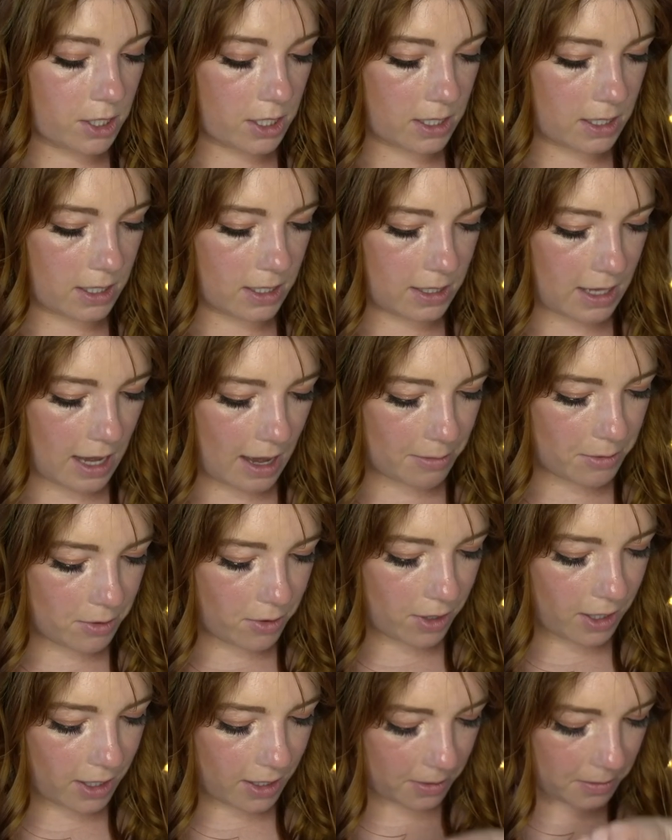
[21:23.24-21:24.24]
is this
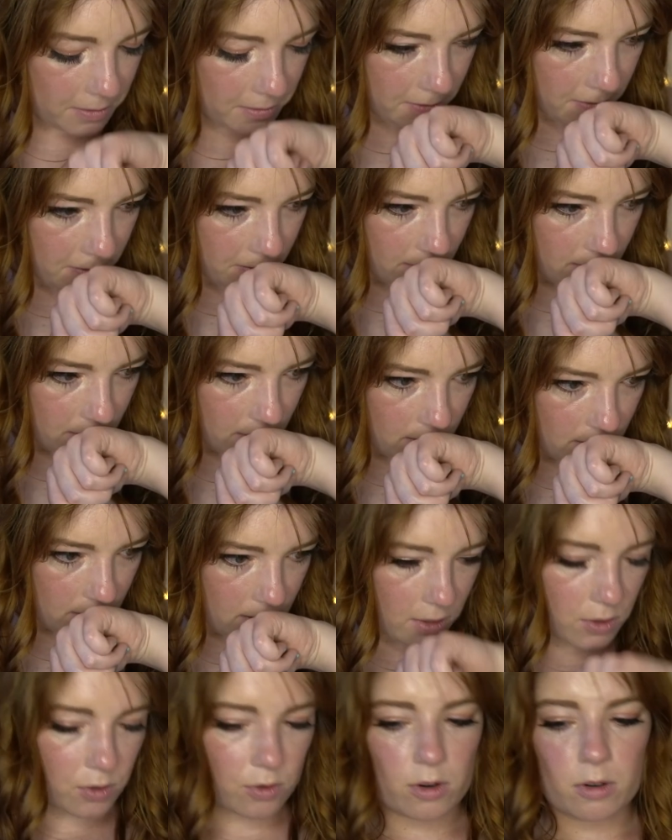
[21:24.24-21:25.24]
absolutely
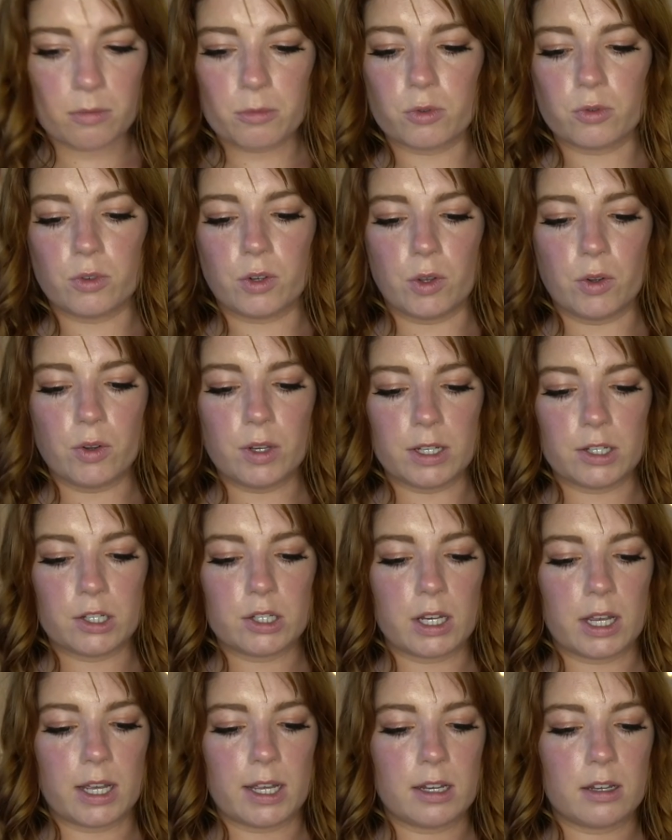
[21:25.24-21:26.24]
adorable nudie
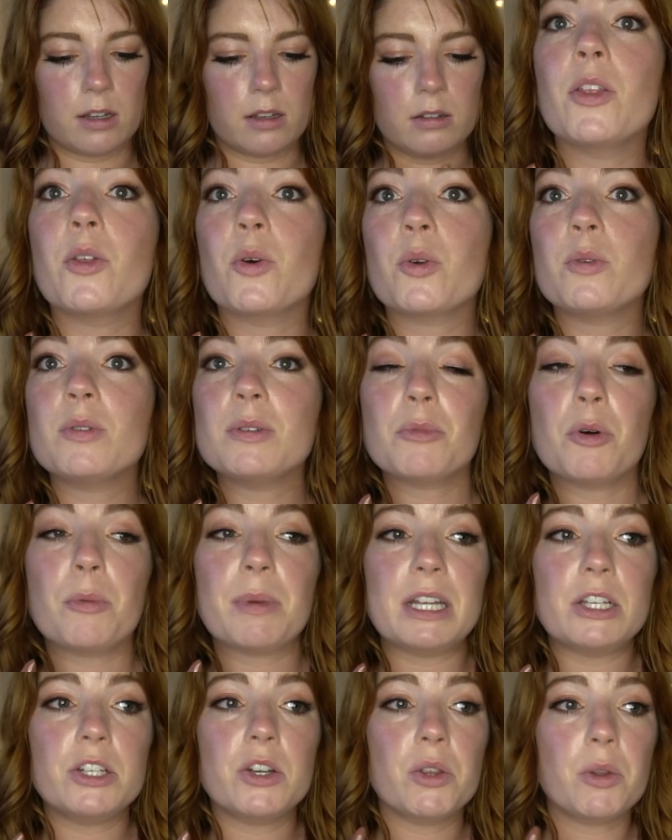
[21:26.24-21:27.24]
shade. I thought it was more
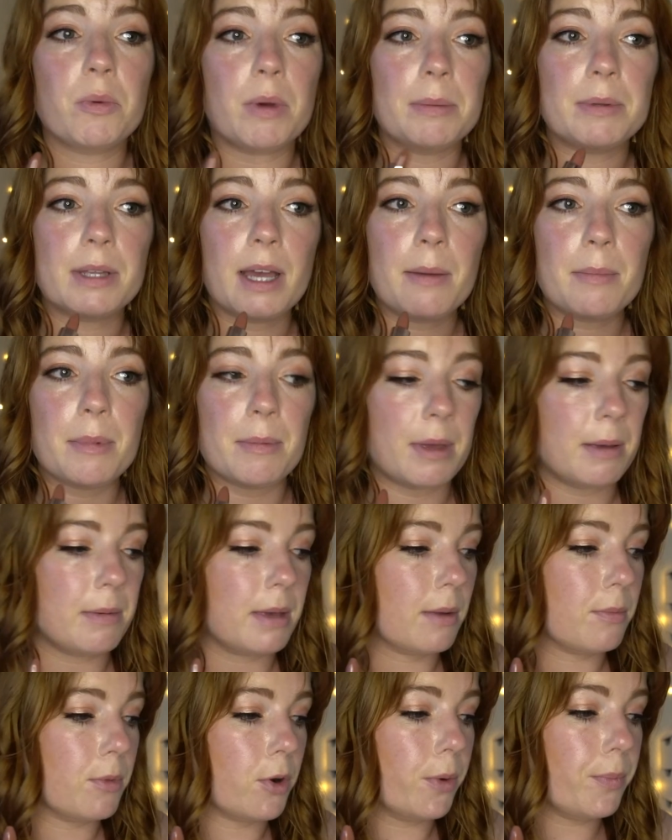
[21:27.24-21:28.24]
peachy on the website, but maybe
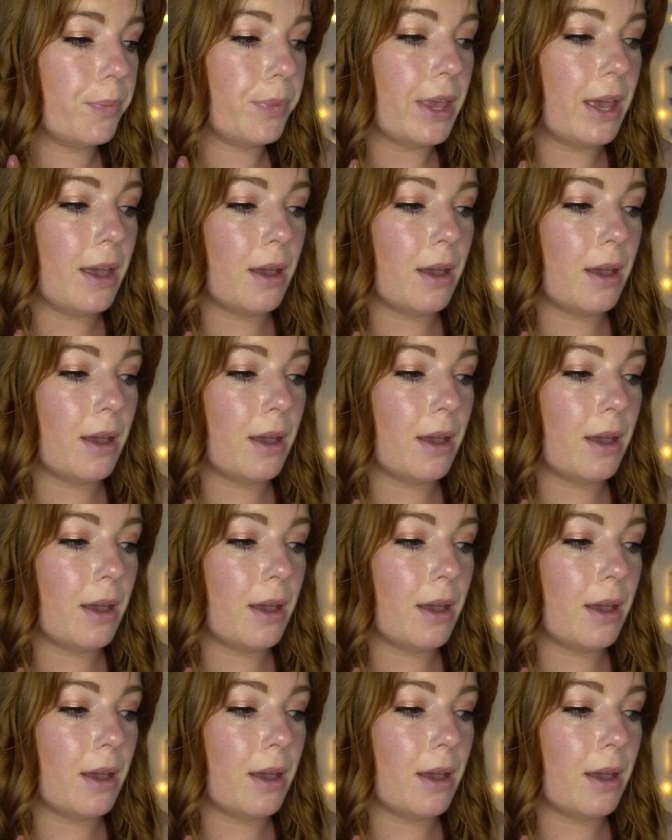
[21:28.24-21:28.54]
I'm wrong.